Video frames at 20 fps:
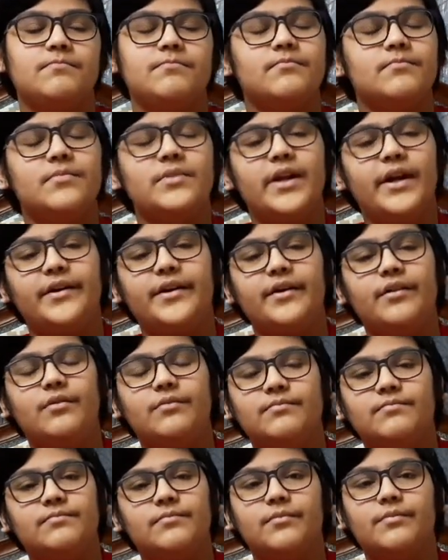let
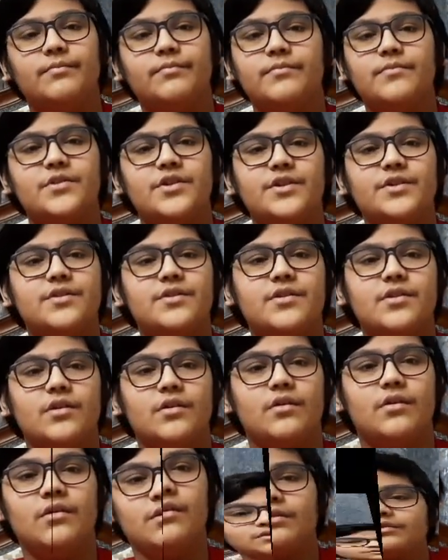it just
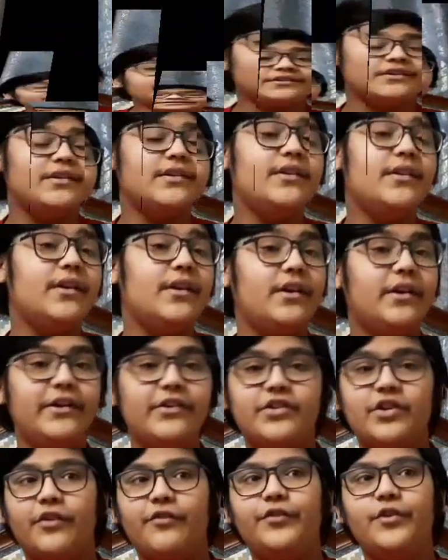then go. In an
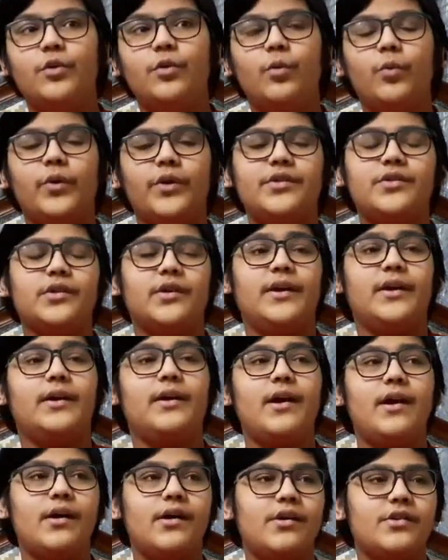interview with
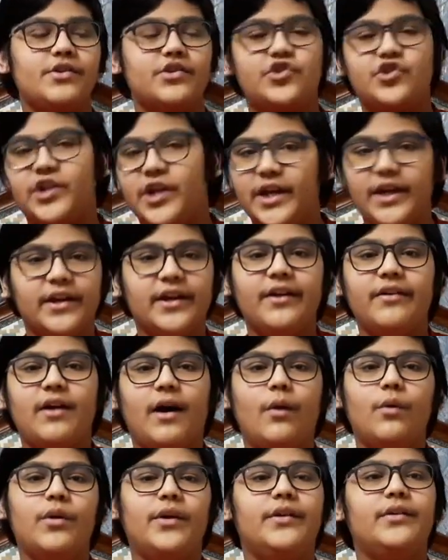J.K.
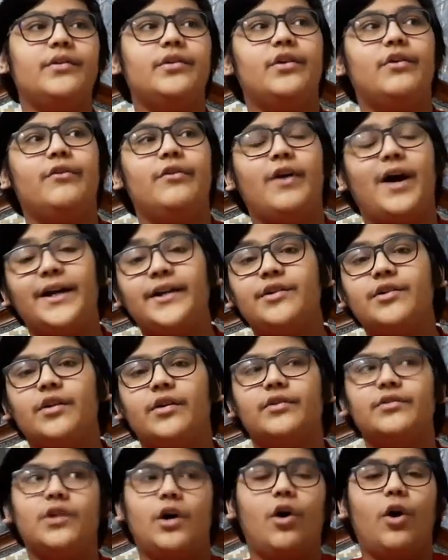Rowling, the
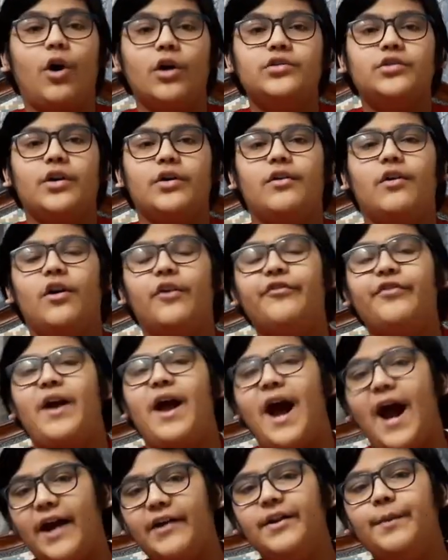writer, the author of
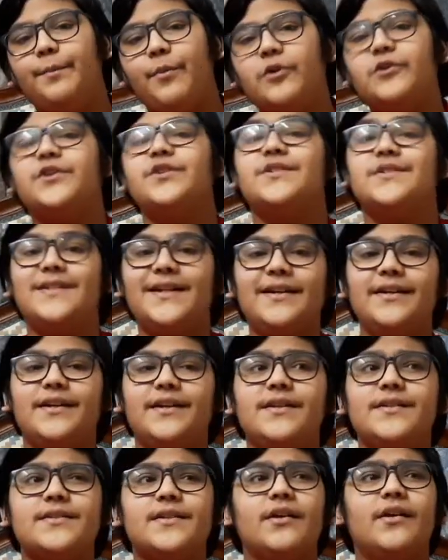Harry Potter
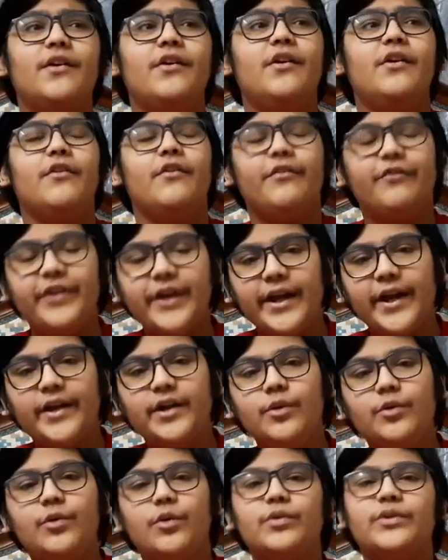series, we get
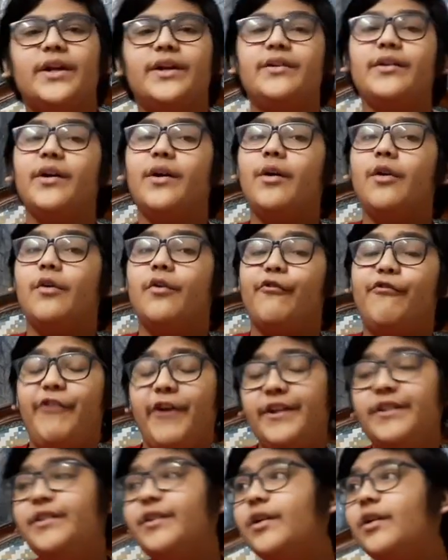to know that
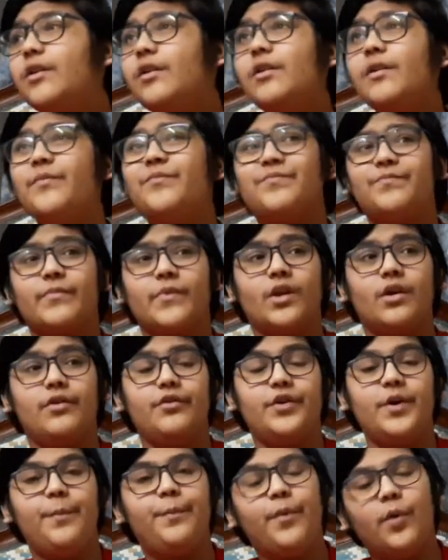when the
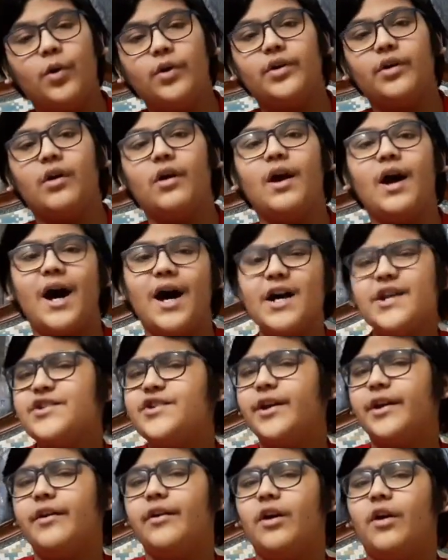reporter asked
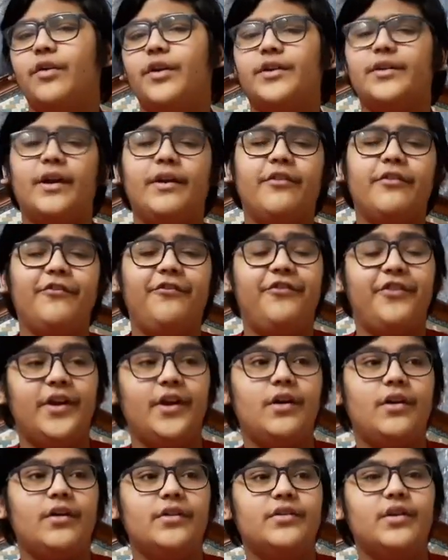J.K. Rowling that
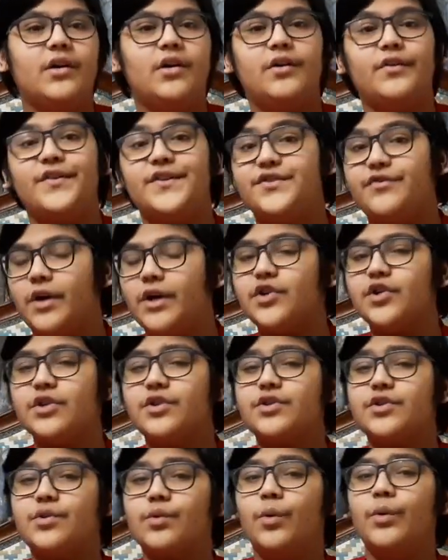where the
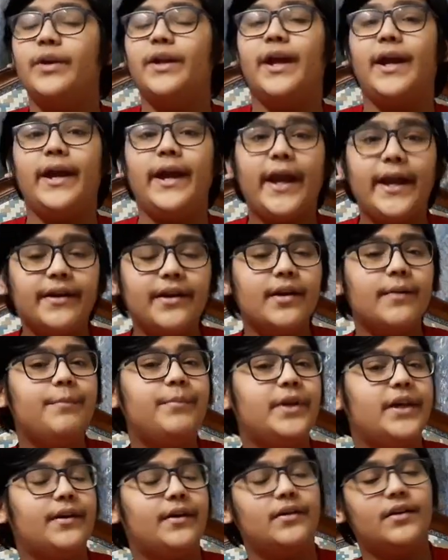resurrection stone ended up
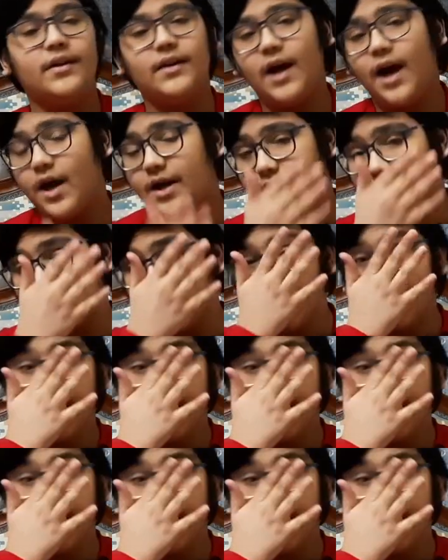being in the last,